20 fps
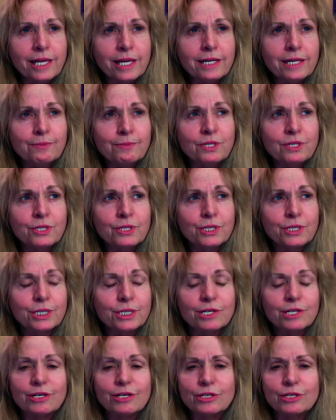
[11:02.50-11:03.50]
images
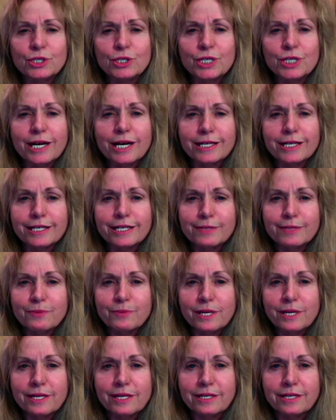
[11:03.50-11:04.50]
started shocking
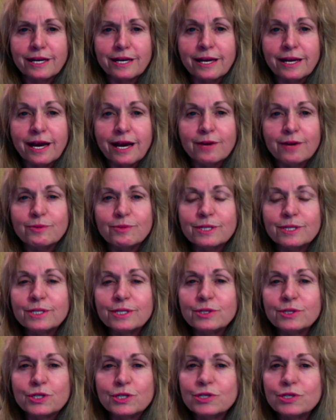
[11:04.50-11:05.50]
me, and I
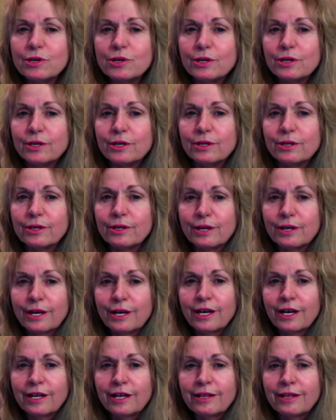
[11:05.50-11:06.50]
wasn't sure
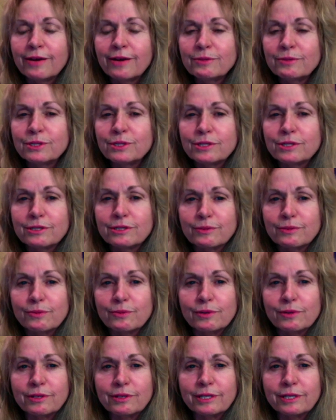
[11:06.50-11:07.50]
that was going to
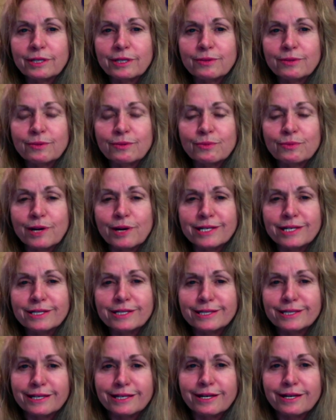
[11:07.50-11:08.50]
really raise
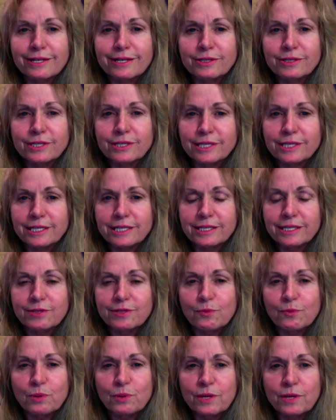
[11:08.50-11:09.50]
the consciousness
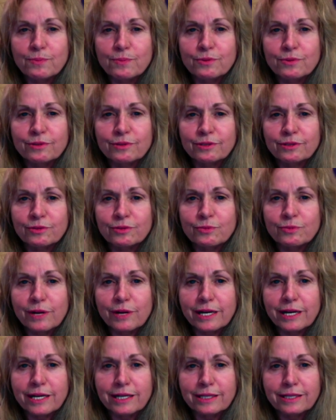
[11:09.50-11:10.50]
of people in the
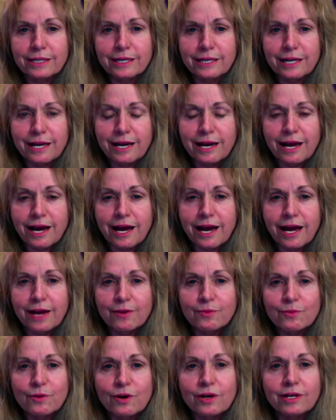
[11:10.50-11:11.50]
way that I
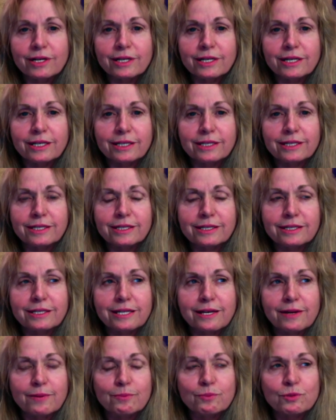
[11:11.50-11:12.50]
wanted
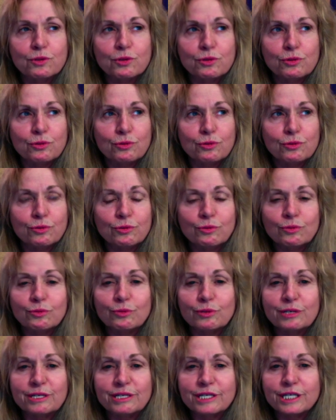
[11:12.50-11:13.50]
them to
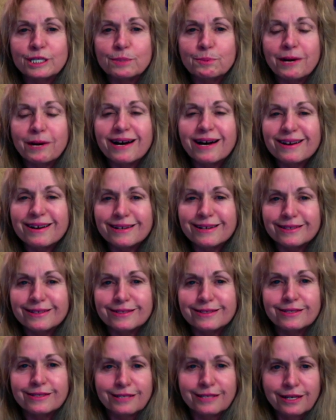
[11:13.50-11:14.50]

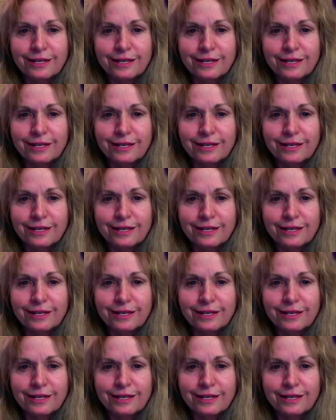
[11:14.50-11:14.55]
respond